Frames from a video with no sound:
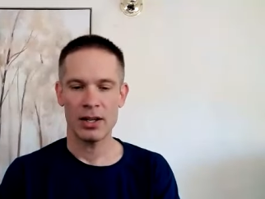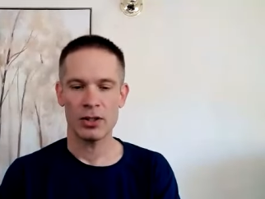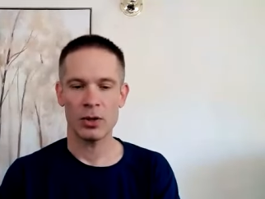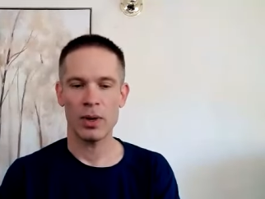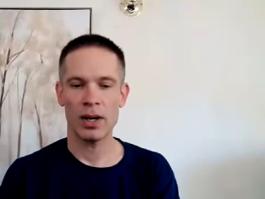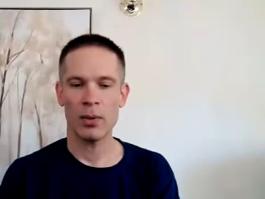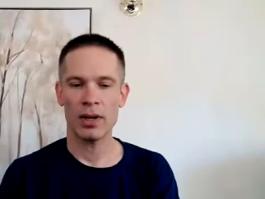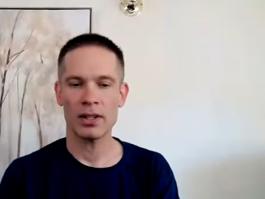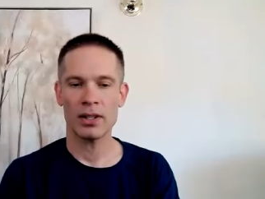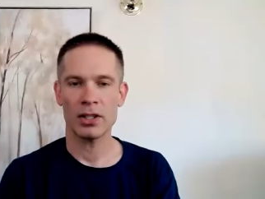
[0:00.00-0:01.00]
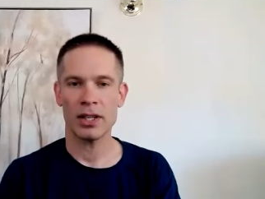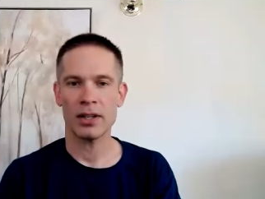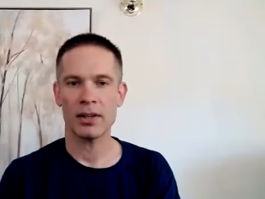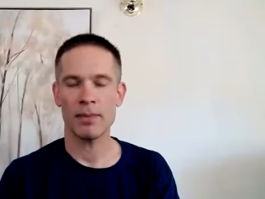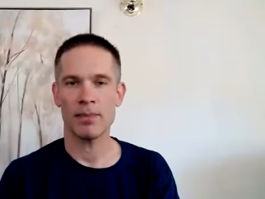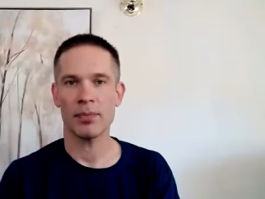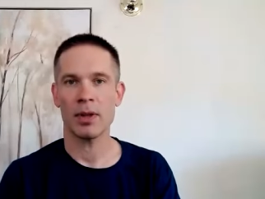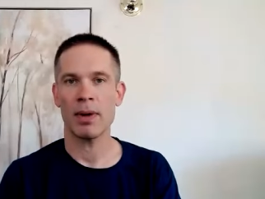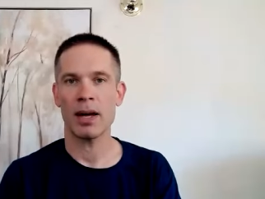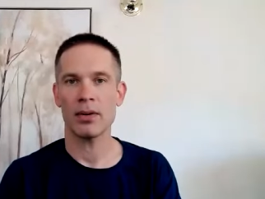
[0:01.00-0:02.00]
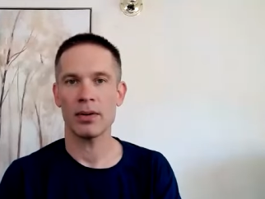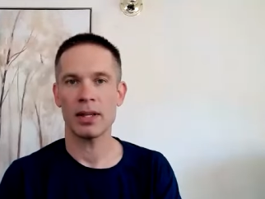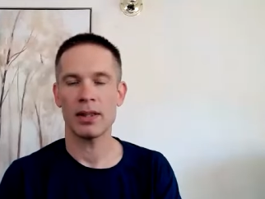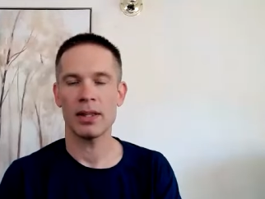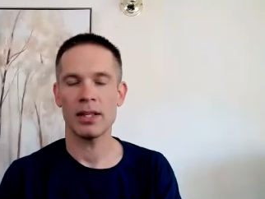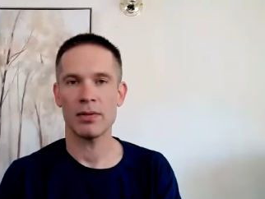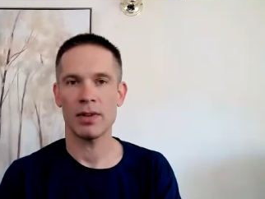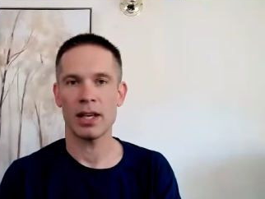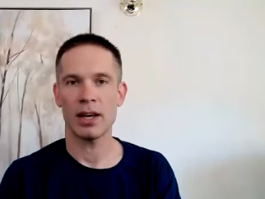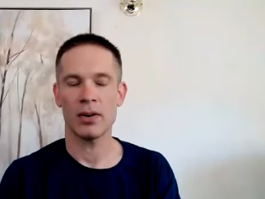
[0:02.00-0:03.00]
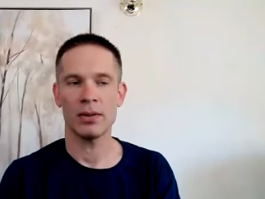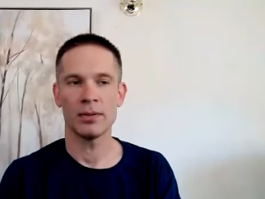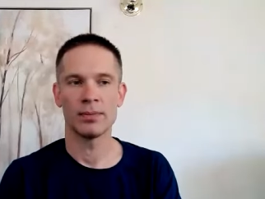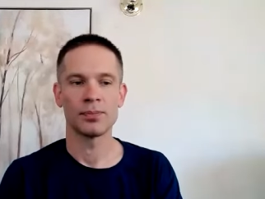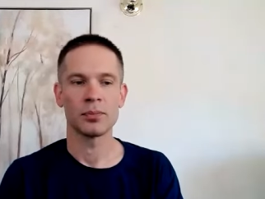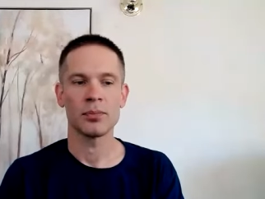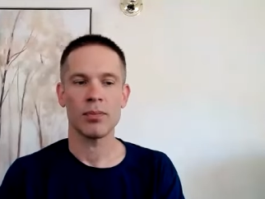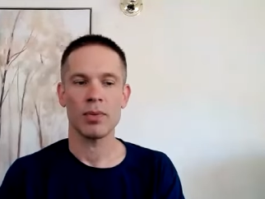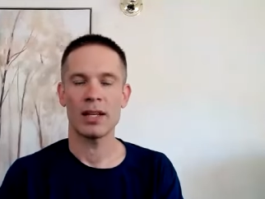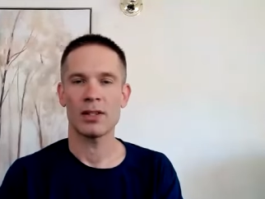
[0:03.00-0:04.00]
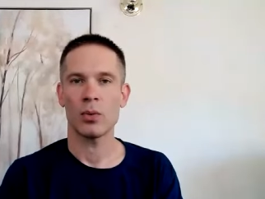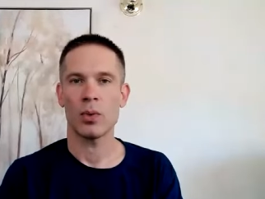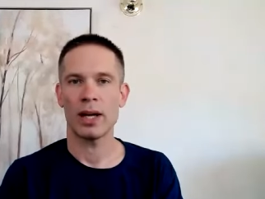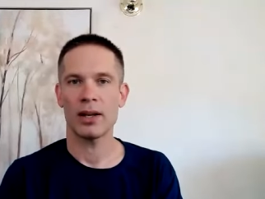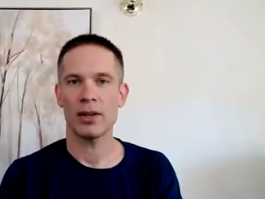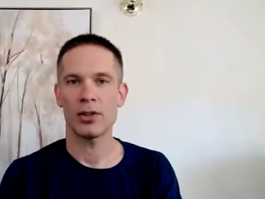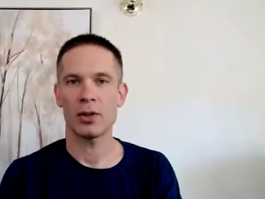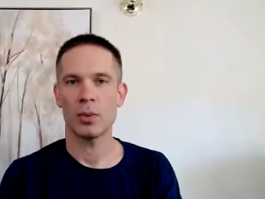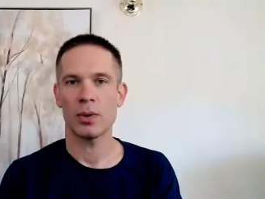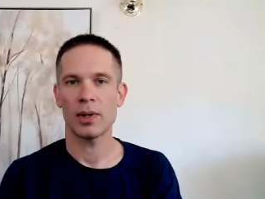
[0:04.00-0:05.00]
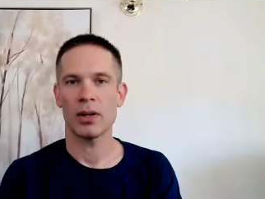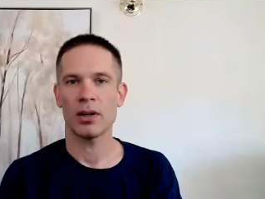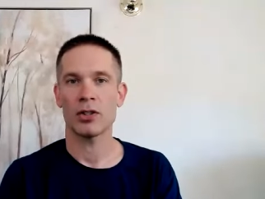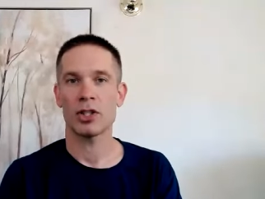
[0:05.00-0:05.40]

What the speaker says: So what I wanted to share about in this video is a way to do what we call